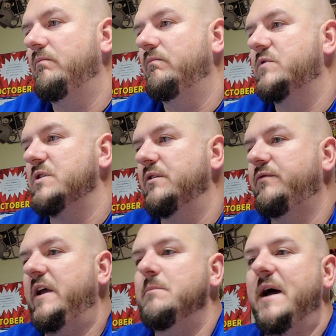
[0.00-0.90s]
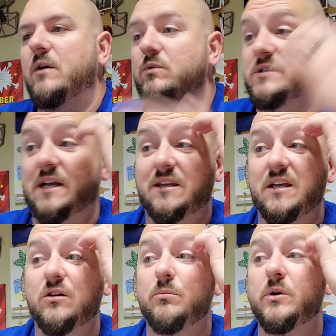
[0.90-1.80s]
so the feedback was that the
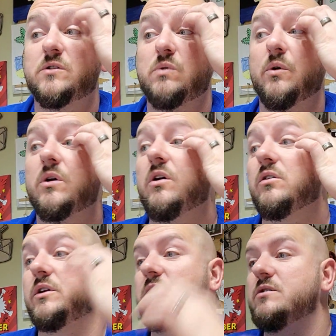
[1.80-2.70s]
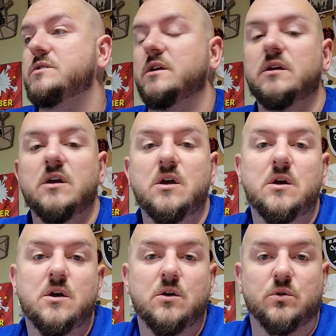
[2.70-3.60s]
heel boots we were currently using
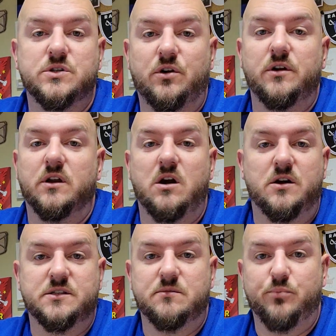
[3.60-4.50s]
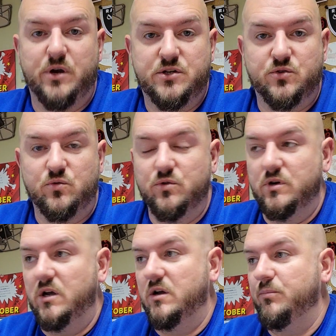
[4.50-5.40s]
were starting to cause some
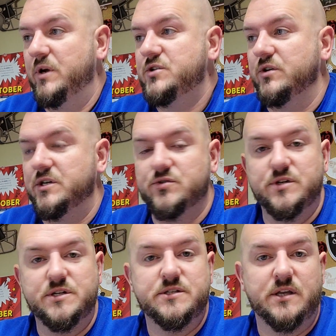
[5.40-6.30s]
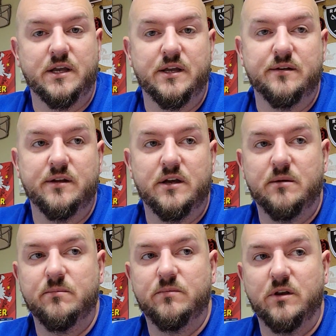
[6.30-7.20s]
pressure injuries, and
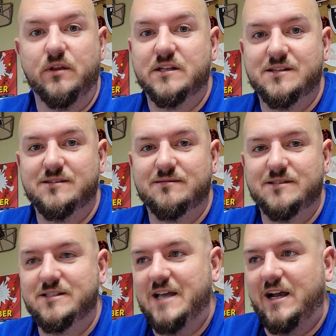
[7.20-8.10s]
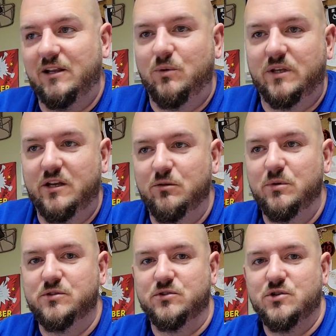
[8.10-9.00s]
that's exactly what the heel
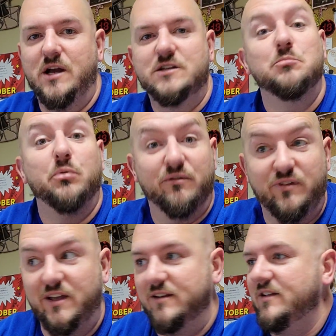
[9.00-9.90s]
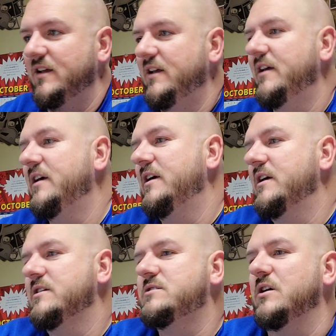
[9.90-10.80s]
boots are trying to prevent.
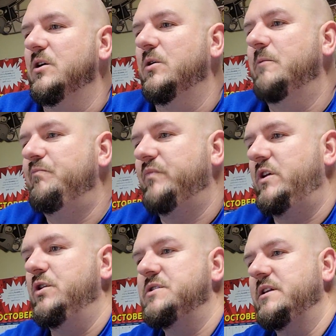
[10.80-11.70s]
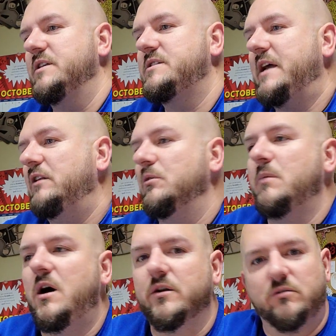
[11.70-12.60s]
So using the Stetler
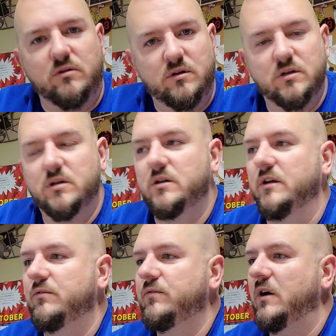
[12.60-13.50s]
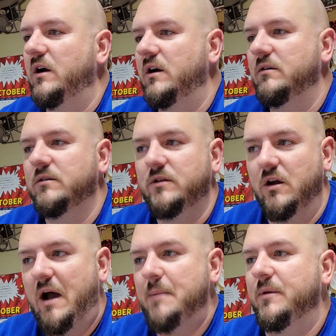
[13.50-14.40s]
model, if
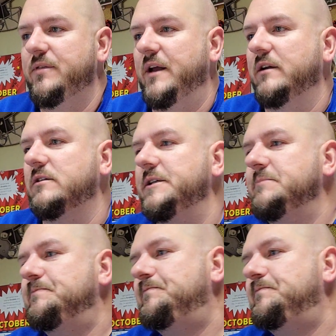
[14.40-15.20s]
hypothetically,